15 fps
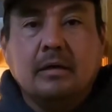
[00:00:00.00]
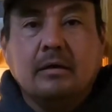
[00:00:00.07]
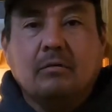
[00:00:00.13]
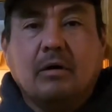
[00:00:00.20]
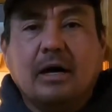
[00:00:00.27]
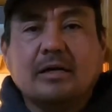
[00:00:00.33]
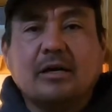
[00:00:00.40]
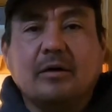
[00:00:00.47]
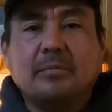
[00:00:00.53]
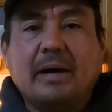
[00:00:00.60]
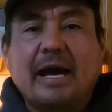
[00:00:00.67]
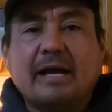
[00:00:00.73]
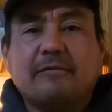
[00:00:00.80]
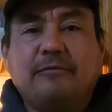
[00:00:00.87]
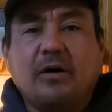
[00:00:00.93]
Welcome
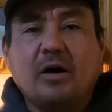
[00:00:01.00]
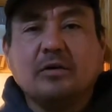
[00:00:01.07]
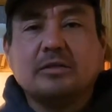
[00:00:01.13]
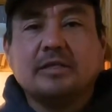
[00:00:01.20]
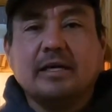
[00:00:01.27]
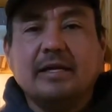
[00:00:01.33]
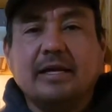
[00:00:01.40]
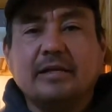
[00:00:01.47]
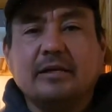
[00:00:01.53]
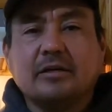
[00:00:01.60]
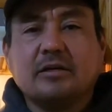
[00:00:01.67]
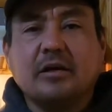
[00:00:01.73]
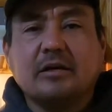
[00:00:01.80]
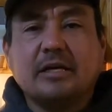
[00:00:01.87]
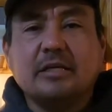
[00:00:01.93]
back, folks. Another
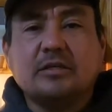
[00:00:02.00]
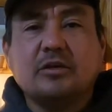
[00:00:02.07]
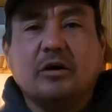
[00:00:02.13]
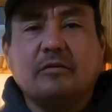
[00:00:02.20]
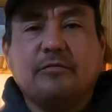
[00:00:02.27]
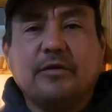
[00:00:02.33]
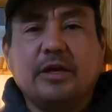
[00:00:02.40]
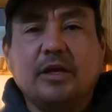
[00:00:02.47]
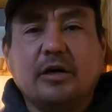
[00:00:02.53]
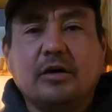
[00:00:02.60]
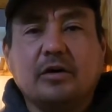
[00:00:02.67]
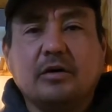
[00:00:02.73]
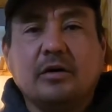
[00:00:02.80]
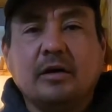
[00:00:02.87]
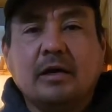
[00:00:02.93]
cooking show for
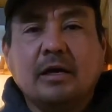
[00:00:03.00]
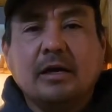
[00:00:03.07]
you.